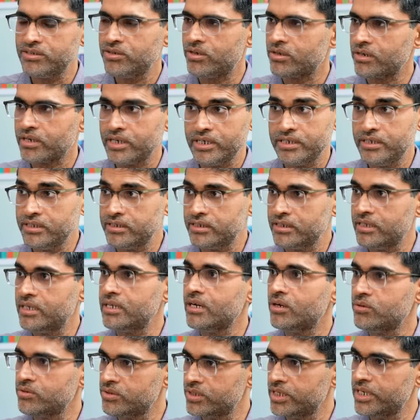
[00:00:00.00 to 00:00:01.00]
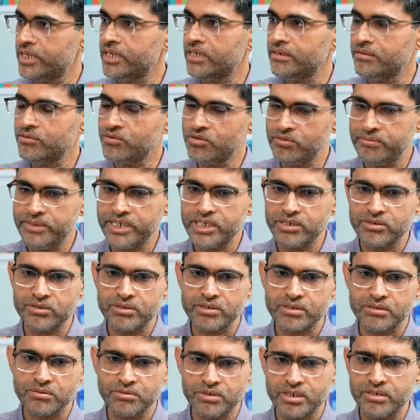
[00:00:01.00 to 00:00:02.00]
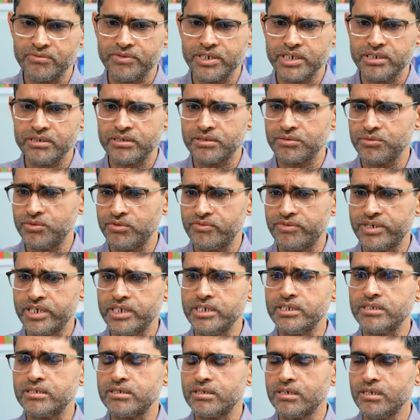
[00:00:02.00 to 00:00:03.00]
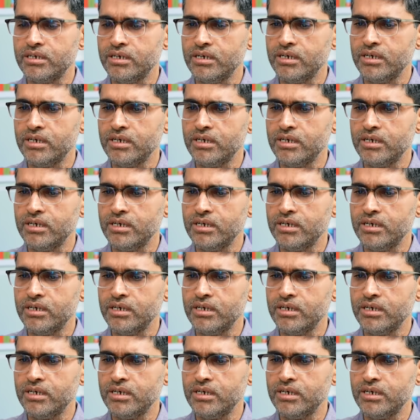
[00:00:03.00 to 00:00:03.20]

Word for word: the organization and outside, good mentors, good advisors, good friends.